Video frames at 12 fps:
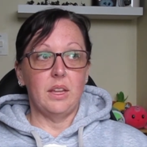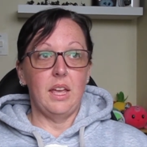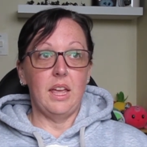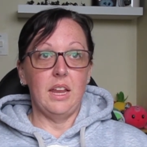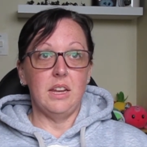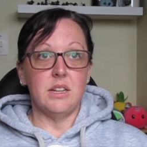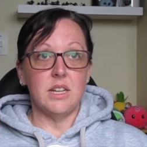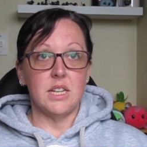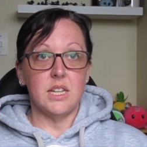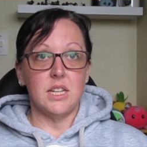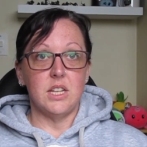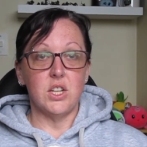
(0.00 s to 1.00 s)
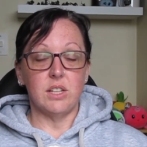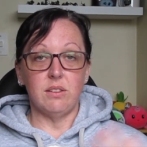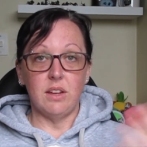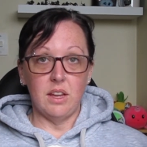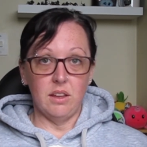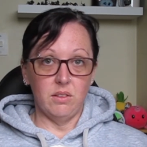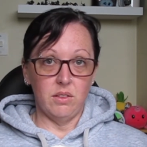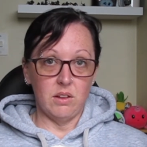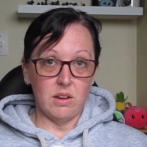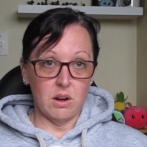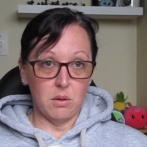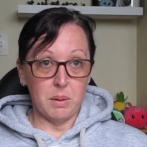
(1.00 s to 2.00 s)
and just as the
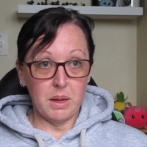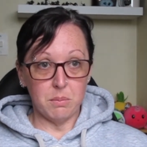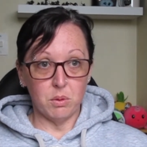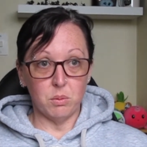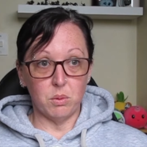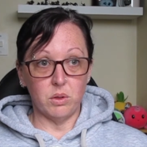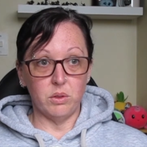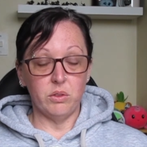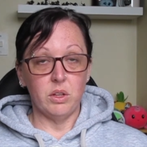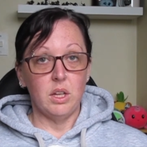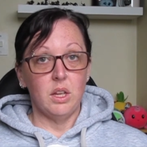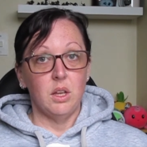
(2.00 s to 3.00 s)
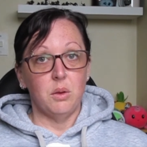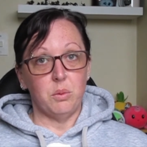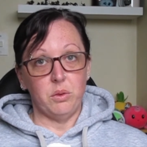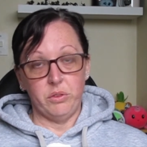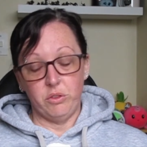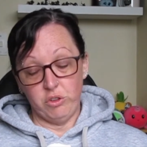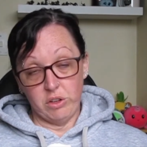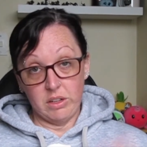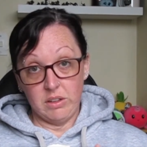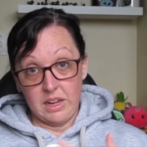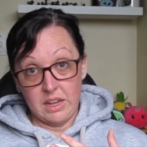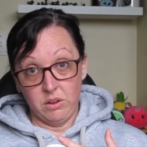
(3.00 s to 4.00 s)
Tower of Babel was was
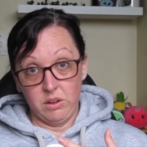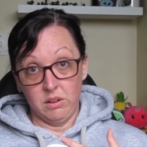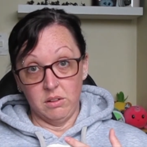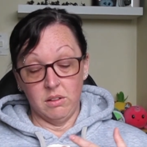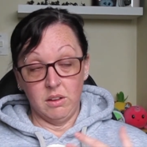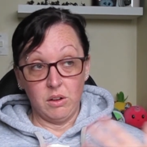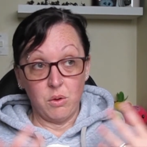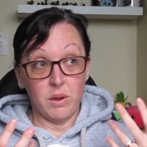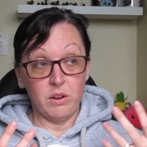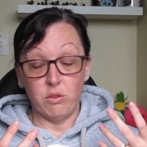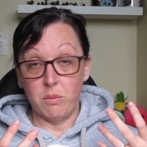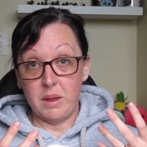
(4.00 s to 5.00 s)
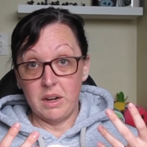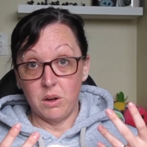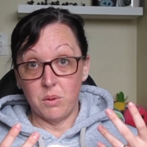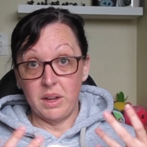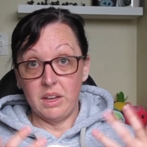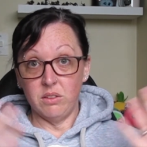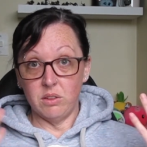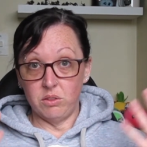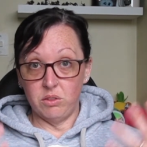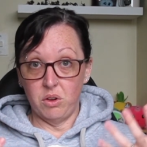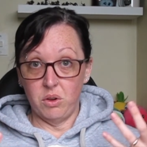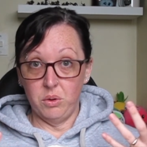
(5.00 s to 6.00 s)
shut down in, in quite dramatic ways,
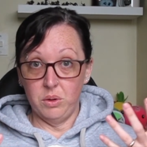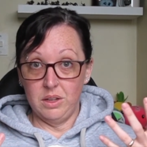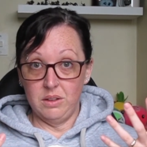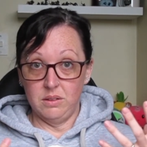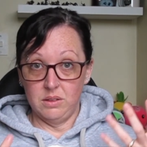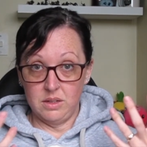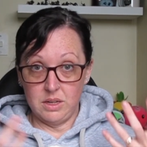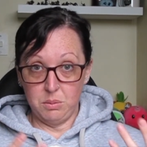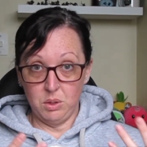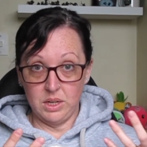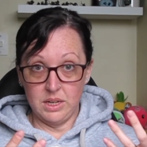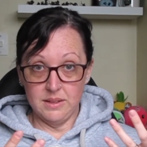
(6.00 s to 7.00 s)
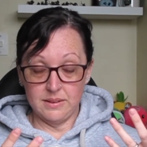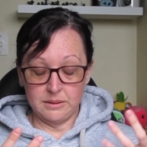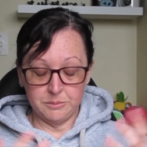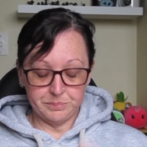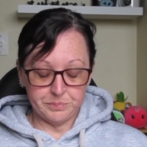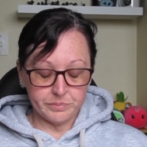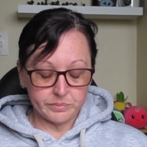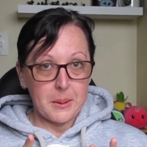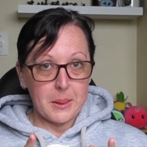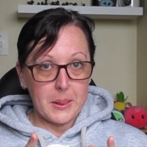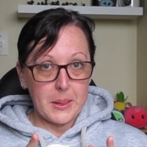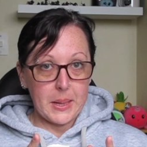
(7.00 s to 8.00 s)
so is Nebuchadnezzar.
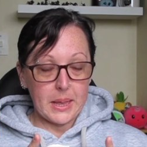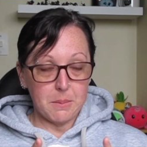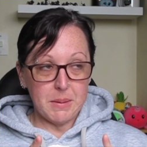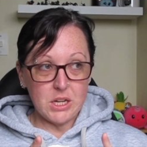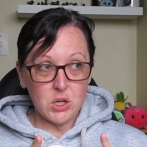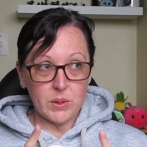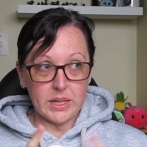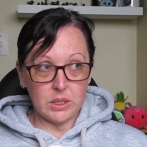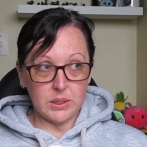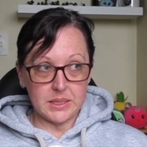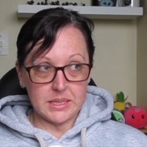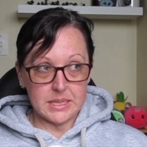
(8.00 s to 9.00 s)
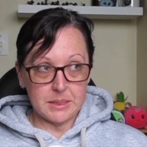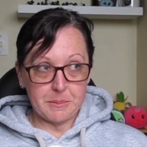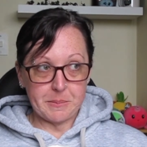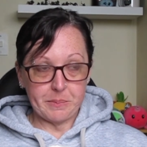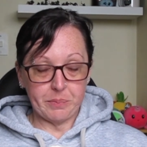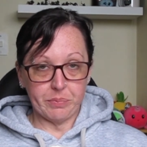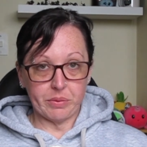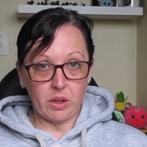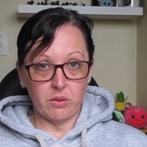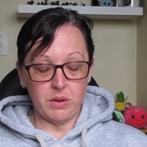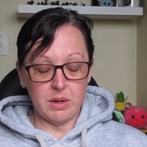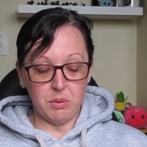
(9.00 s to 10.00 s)
Now, the mental illness
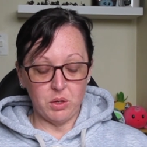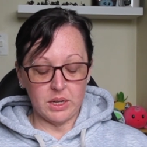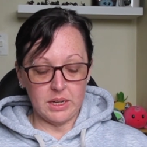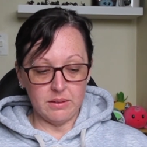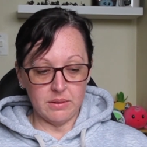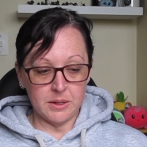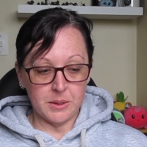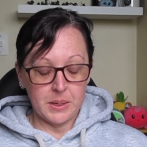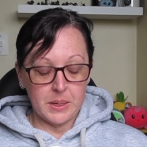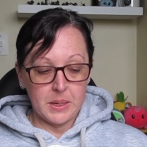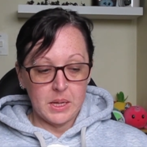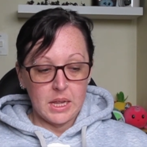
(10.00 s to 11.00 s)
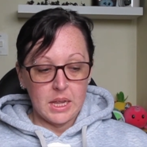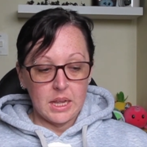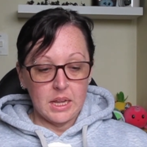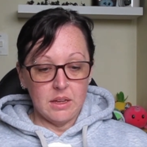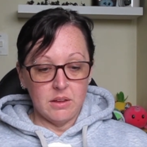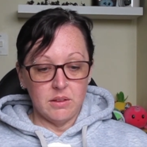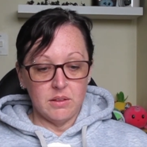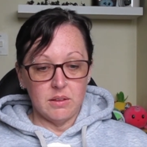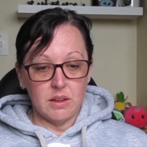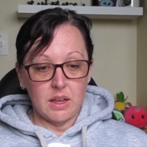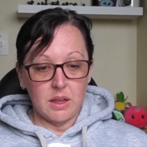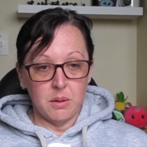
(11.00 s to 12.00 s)
of Nebuchadnezzar
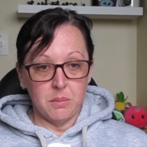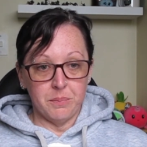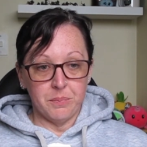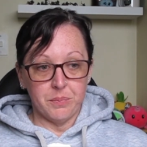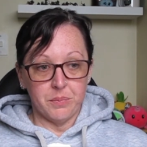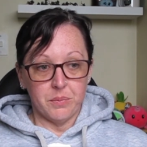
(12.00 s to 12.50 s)
is um,